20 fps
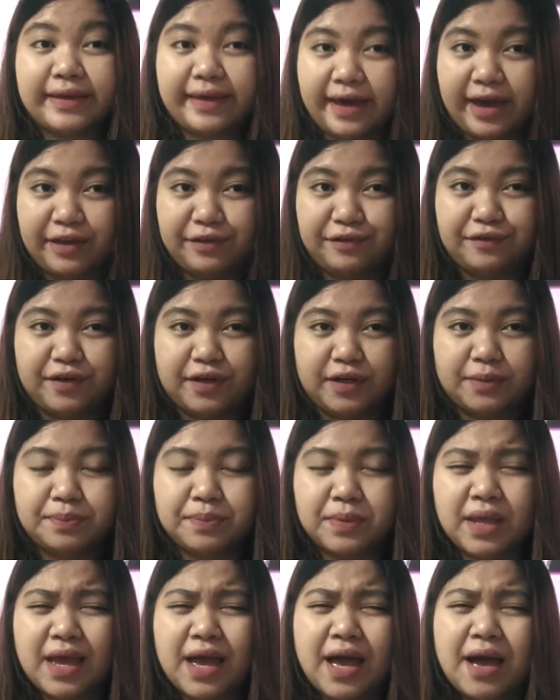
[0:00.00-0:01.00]
Canva.
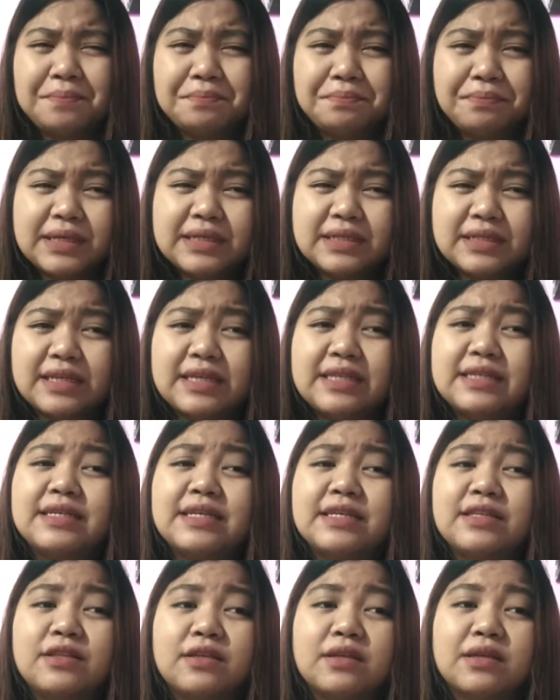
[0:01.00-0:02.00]
But is
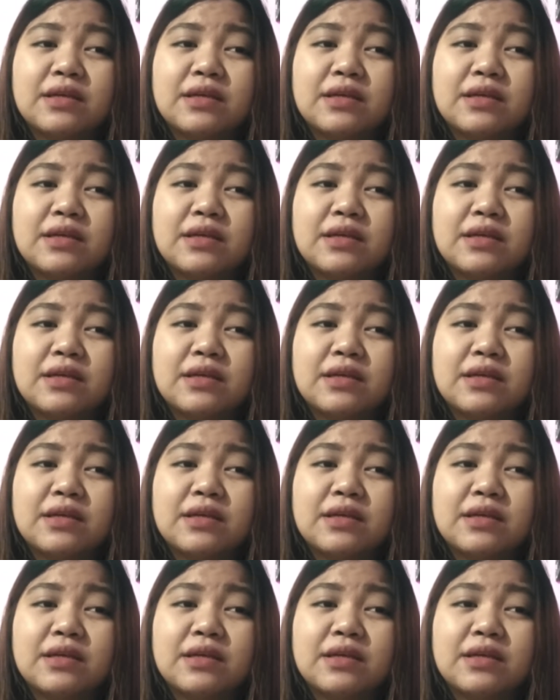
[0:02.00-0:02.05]
it